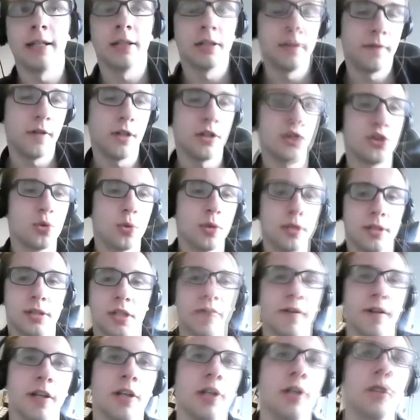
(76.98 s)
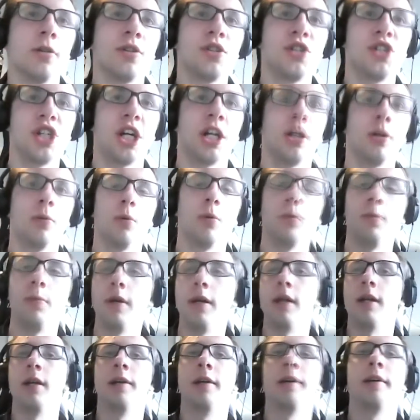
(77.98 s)
for your Twitter and your channel will
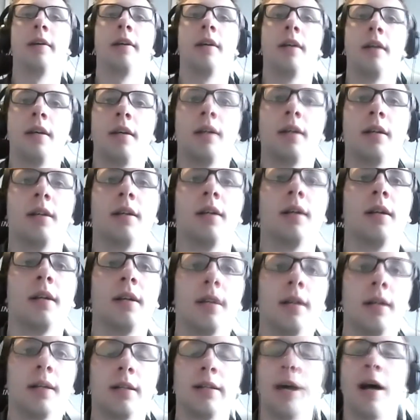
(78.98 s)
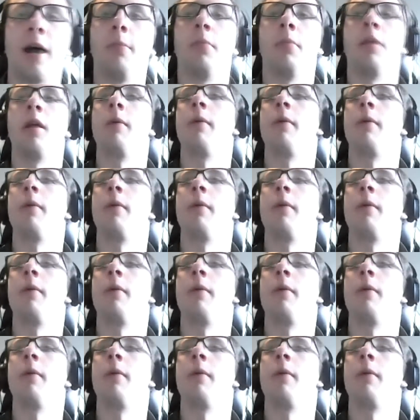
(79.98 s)
be down below